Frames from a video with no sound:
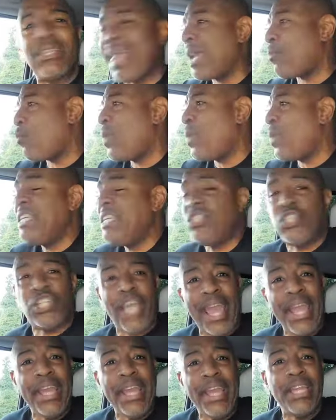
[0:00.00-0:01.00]
Like we
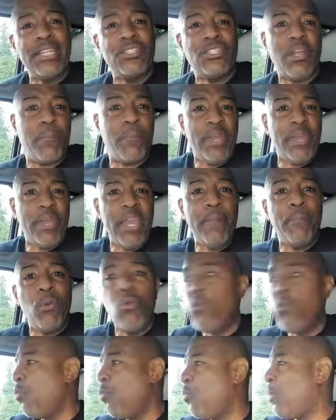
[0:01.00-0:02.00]
change. The
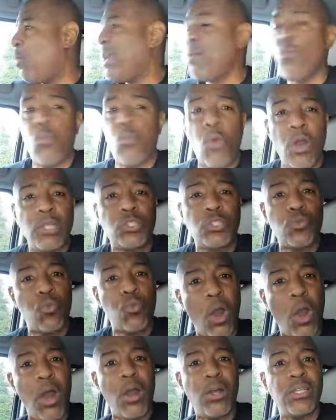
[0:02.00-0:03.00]
people who we once
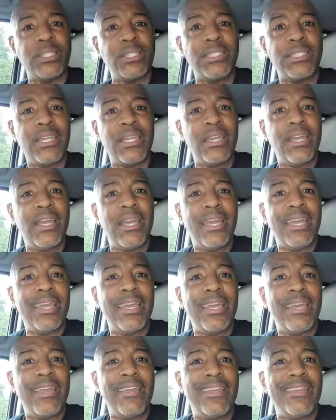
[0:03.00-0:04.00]
was,
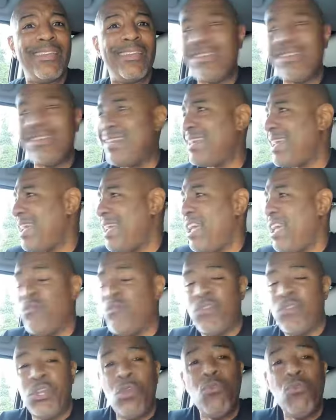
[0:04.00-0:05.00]

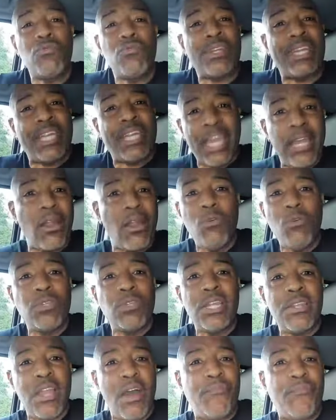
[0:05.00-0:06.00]
if you get old
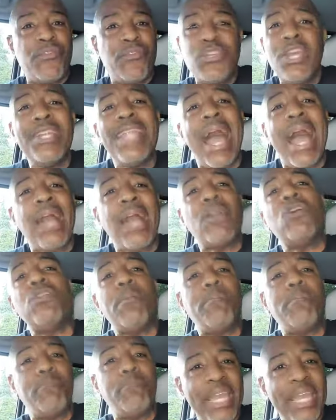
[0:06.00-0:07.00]
enough, you're not going
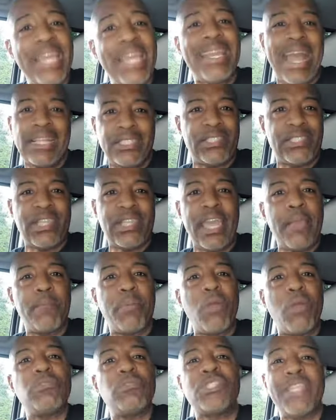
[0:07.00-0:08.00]
to be that same
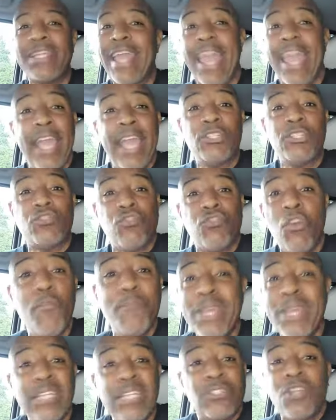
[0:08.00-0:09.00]
person. And
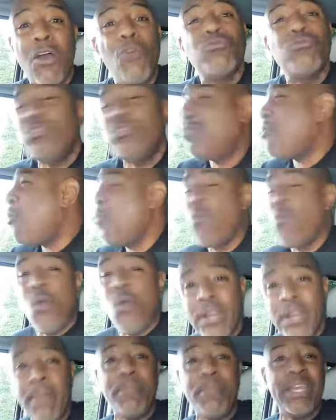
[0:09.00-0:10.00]
truth be told, you don't
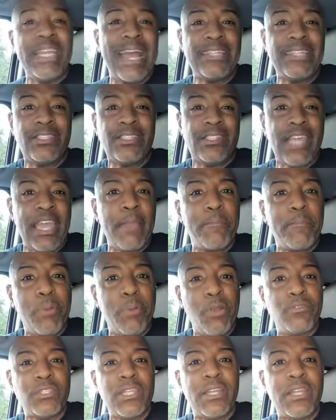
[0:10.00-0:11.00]
want to be that same
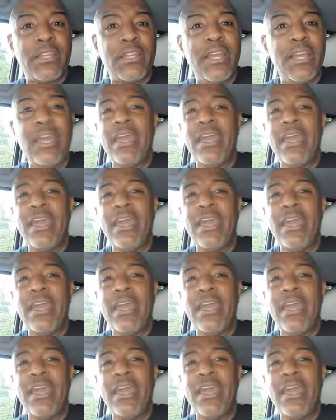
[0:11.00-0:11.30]
person.